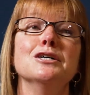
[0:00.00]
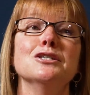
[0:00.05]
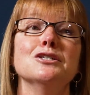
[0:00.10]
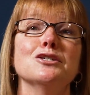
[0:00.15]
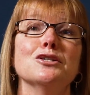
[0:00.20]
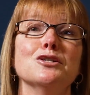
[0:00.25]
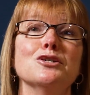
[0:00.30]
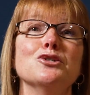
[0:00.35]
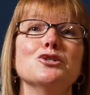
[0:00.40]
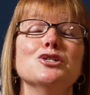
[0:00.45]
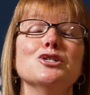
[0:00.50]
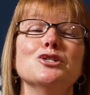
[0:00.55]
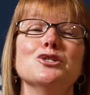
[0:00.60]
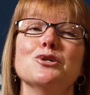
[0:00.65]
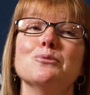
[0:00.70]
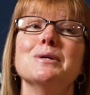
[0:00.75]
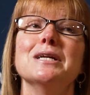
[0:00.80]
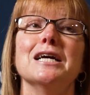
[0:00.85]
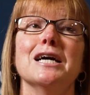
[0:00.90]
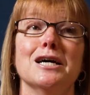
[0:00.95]
So there's just
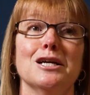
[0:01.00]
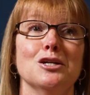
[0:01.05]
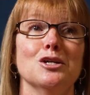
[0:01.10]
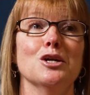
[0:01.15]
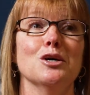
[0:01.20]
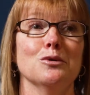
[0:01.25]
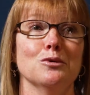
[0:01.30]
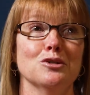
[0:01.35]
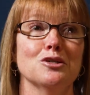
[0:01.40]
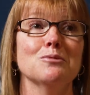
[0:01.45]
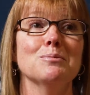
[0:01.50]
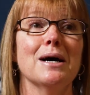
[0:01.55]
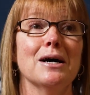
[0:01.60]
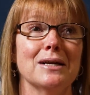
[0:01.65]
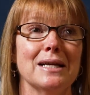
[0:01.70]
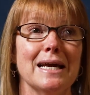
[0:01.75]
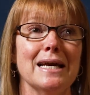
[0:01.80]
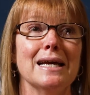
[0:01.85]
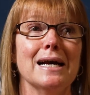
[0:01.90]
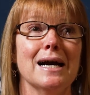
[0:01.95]
so many unknowns
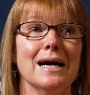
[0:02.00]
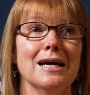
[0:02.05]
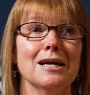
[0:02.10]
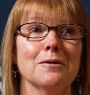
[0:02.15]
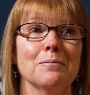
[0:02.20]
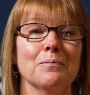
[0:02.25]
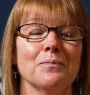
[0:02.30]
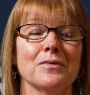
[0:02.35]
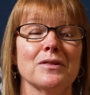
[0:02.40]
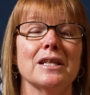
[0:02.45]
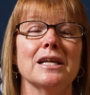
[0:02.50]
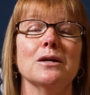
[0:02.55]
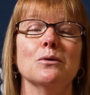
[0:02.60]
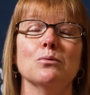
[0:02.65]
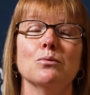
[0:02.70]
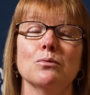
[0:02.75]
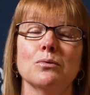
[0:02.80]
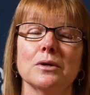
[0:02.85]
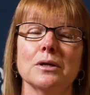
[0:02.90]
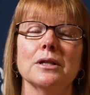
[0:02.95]
about A I that I
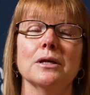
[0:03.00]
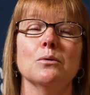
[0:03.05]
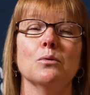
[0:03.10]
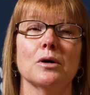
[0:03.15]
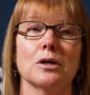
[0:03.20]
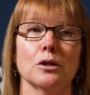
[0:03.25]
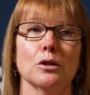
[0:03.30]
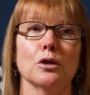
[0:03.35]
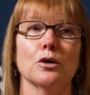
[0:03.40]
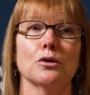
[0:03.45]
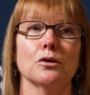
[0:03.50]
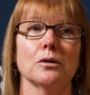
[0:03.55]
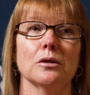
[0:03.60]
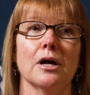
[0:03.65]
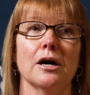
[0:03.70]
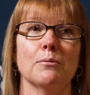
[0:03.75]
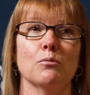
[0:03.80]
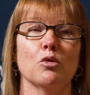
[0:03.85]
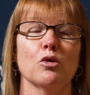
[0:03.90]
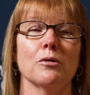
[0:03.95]
really want to learn a
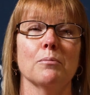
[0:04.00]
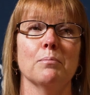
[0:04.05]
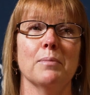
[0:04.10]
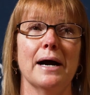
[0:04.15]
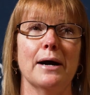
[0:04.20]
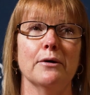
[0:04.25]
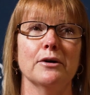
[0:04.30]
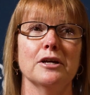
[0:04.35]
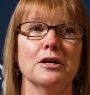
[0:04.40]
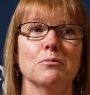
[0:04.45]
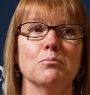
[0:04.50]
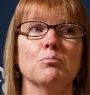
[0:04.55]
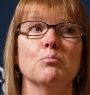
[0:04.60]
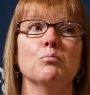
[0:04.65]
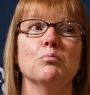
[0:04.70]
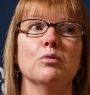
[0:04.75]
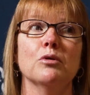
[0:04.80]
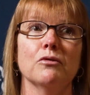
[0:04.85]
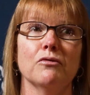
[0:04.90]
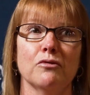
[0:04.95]
lot more about it
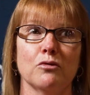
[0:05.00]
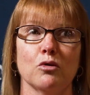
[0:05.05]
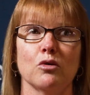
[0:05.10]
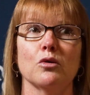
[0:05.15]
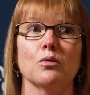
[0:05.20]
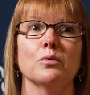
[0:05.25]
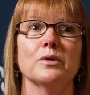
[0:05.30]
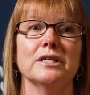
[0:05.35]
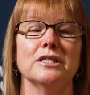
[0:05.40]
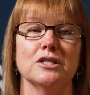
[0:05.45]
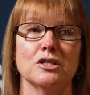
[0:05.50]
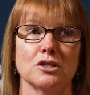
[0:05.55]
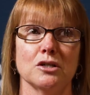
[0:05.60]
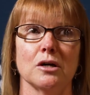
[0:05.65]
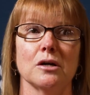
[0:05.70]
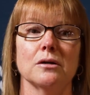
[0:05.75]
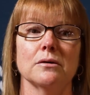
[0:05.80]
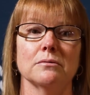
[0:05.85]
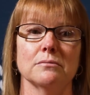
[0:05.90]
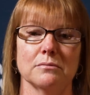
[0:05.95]
before we
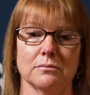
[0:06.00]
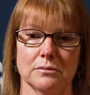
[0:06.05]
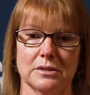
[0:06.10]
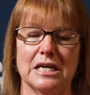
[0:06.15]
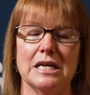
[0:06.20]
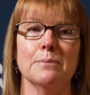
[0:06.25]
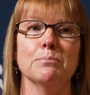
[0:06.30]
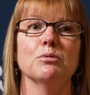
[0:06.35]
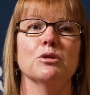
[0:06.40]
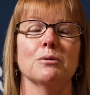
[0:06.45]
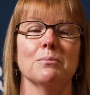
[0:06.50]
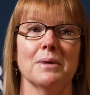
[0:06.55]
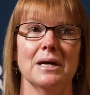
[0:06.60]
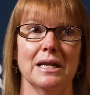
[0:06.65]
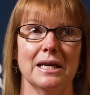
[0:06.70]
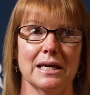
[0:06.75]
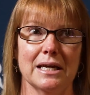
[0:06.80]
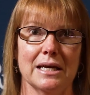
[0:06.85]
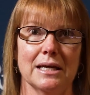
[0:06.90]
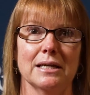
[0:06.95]
start
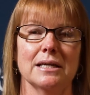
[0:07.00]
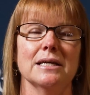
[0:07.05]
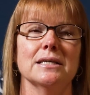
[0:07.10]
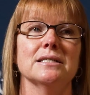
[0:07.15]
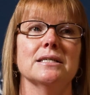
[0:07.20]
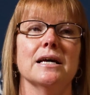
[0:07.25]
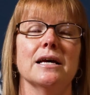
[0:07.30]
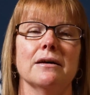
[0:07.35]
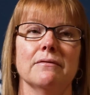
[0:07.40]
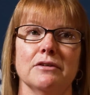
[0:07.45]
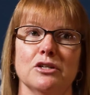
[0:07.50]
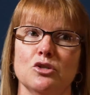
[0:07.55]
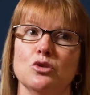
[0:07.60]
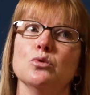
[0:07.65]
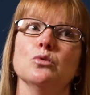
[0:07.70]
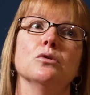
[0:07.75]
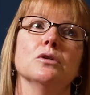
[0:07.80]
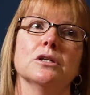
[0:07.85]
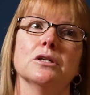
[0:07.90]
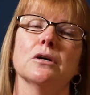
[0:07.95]
implementing it as a heavy
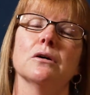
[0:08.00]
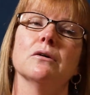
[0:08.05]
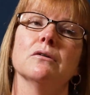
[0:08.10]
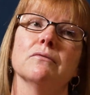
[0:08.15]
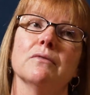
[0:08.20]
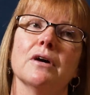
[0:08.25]
tool in our